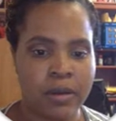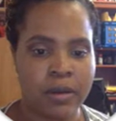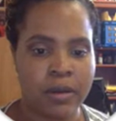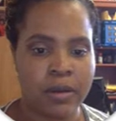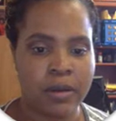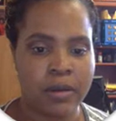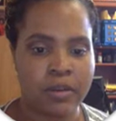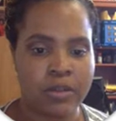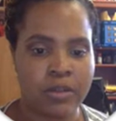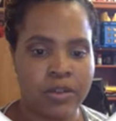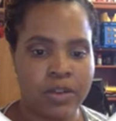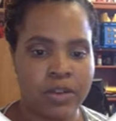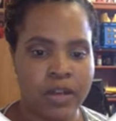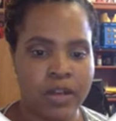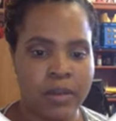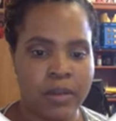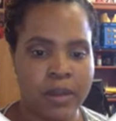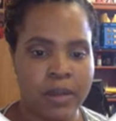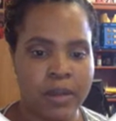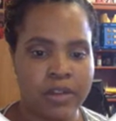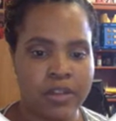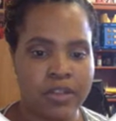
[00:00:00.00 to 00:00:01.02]
Try to make
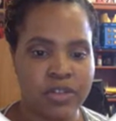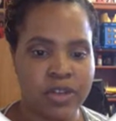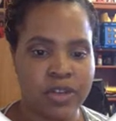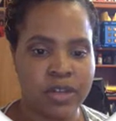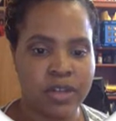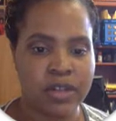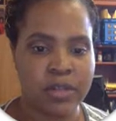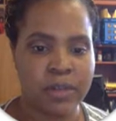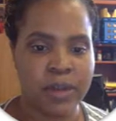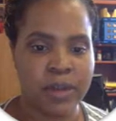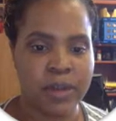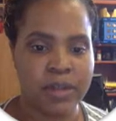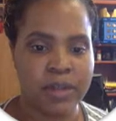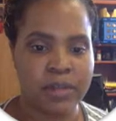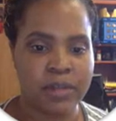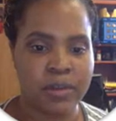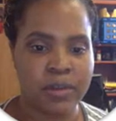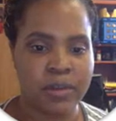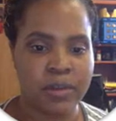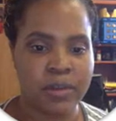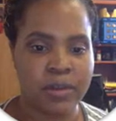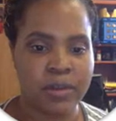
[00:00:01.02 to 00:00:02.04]
it as straight as
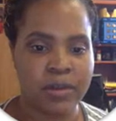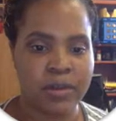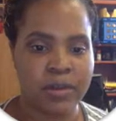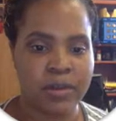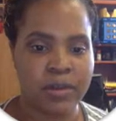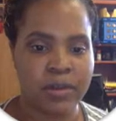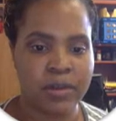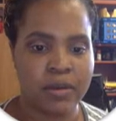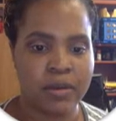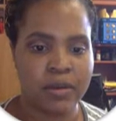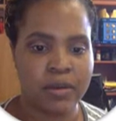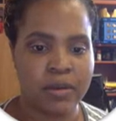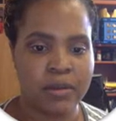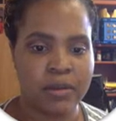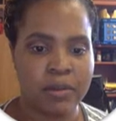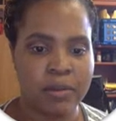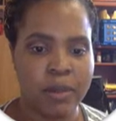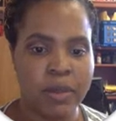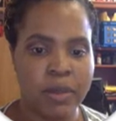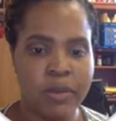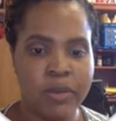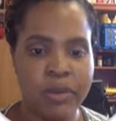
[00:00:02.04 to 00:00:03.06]
possible.
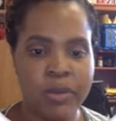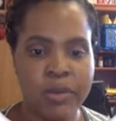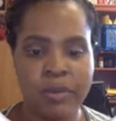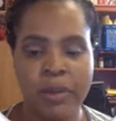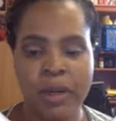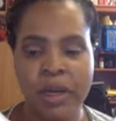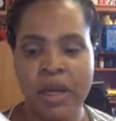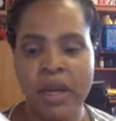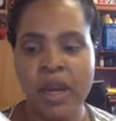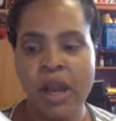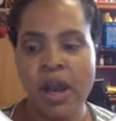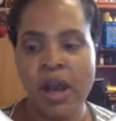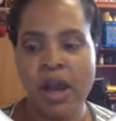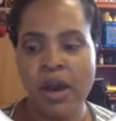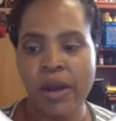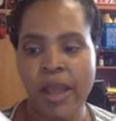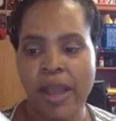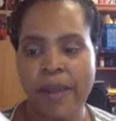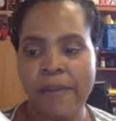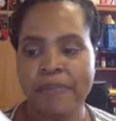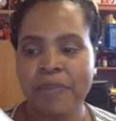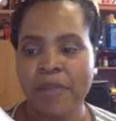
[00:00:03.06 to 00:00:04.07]
Boom.
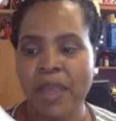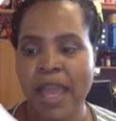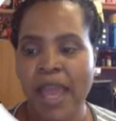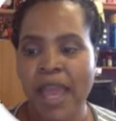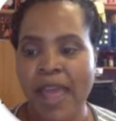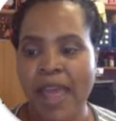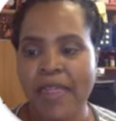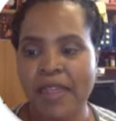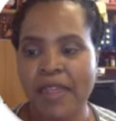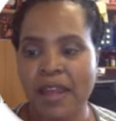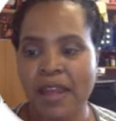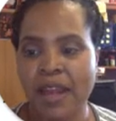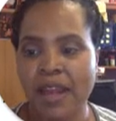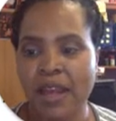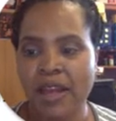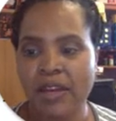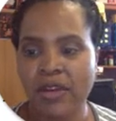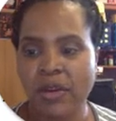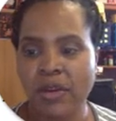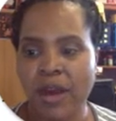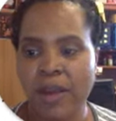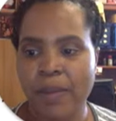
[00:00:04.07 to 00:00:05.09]
Okay. And then I
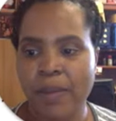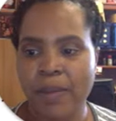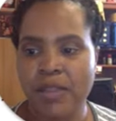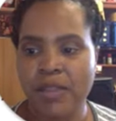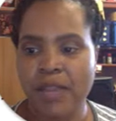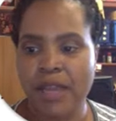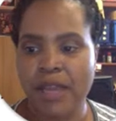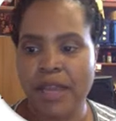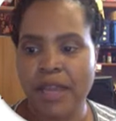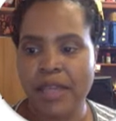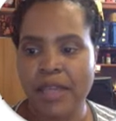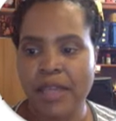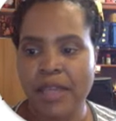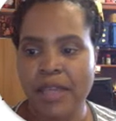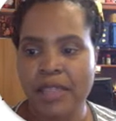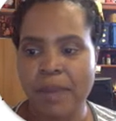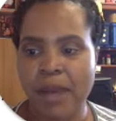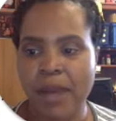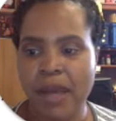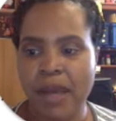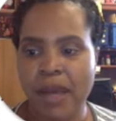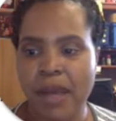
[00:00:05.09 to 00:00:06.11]
grab a text
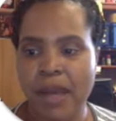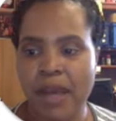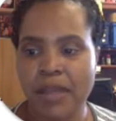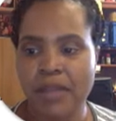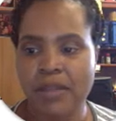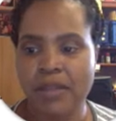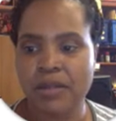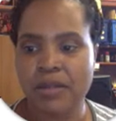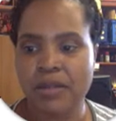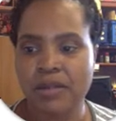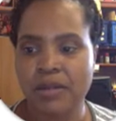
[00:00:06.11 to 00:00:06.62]
box.